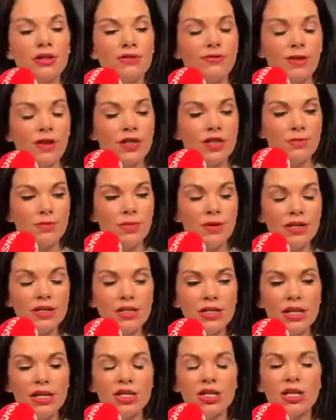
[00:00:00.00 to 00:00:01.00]
very
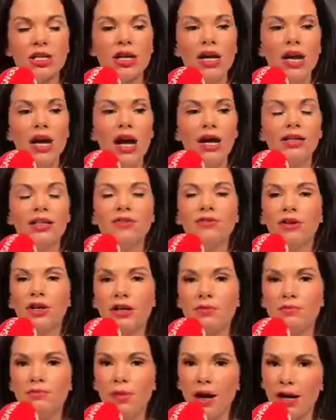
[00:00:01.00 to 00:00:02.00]
debilitating and it's
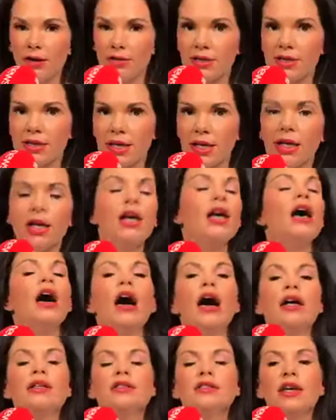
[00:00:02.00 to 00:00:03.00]
very embarrassing,
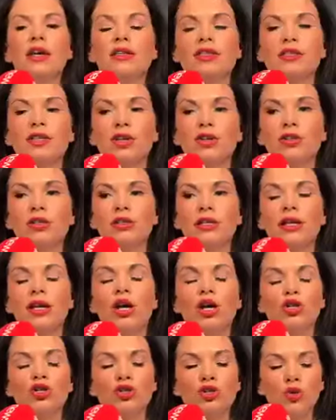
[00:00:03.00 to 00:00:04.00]
and certainly
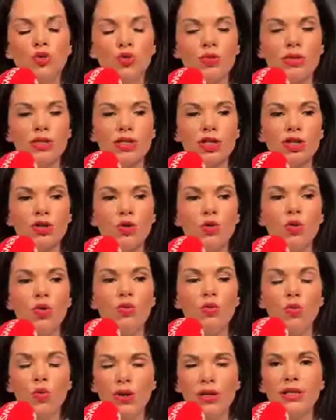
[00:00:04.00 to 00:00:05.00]
don't sit at
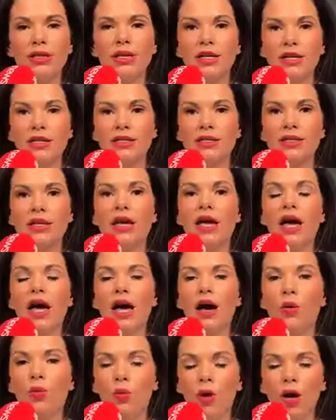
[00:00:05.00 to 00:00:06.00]
home with this
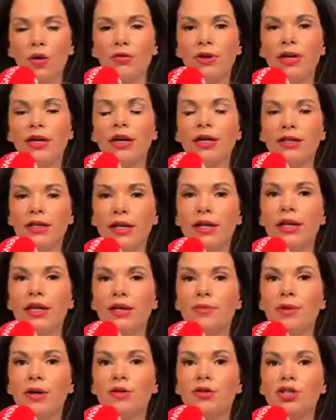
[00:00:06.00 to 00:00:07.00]
worrying and
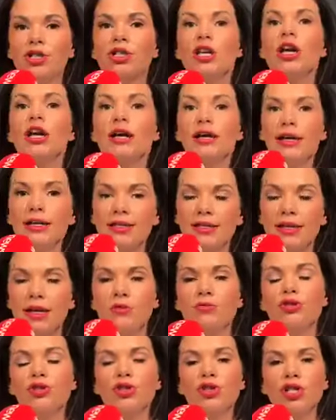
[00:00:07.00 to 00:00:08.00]
thinking about it. Get
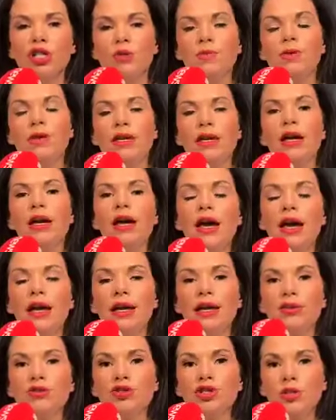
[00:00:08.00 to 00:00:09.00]
down to your GP
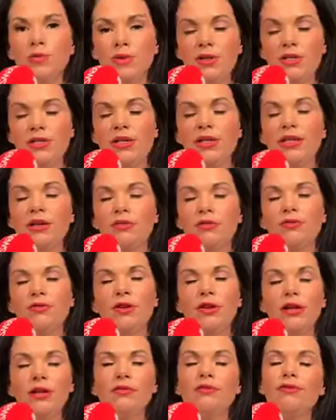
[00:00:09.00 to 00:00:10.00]
and get your GP to send that
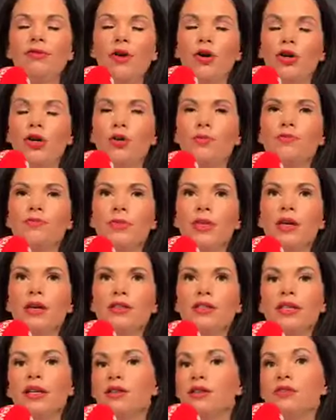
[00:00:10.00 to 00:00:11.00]
referral in for you.
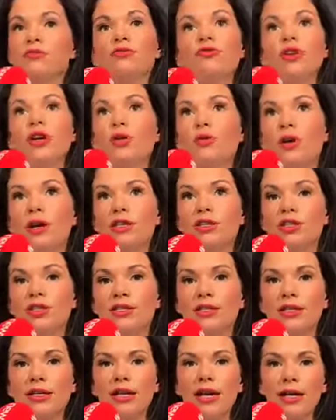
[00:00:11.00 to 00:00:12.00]
So they were great
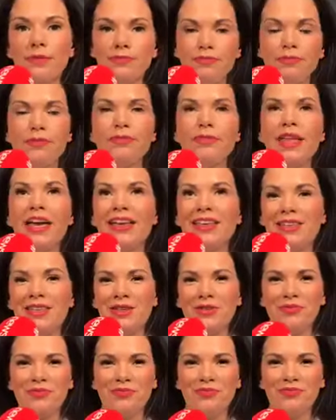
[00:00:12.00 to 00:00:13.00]
questions again. Thank
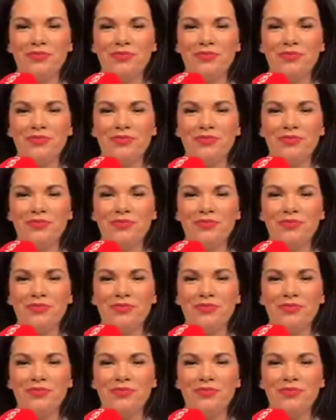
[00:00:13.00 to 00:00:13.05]
you.